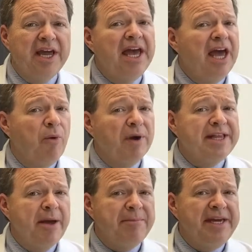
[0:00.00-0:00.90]
and what
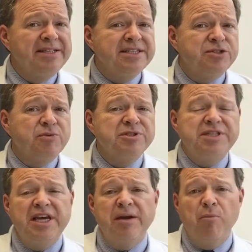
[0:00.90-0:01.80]
that means is we're
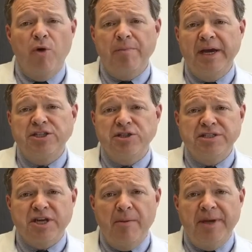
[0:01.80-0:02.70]
seeing more patients
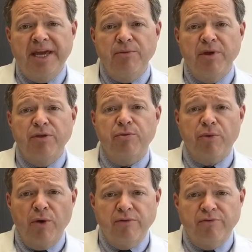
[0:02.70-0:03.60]
coming in with
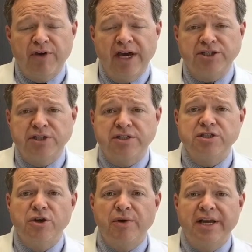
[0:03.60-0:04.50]
throat infections
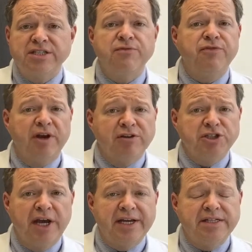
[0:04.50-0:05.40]
known as
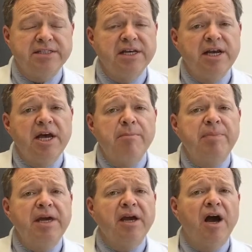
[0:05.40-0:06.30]
pharyngitis
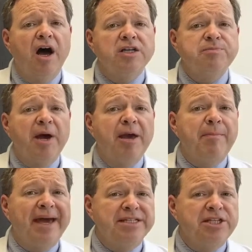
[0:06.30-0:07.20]
being caused by a
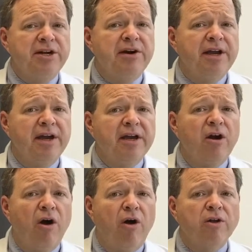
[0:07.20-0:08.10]
bacteria
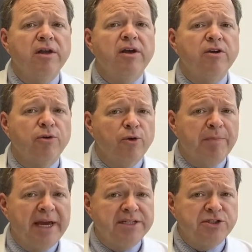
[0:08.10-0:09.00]
called
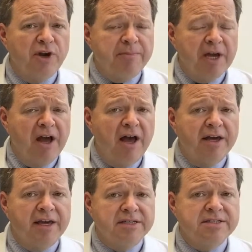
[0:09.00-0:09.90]
Group A
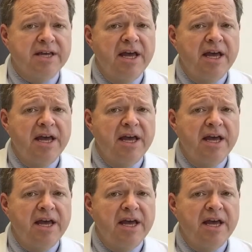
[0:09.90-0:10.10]
Streptococcus.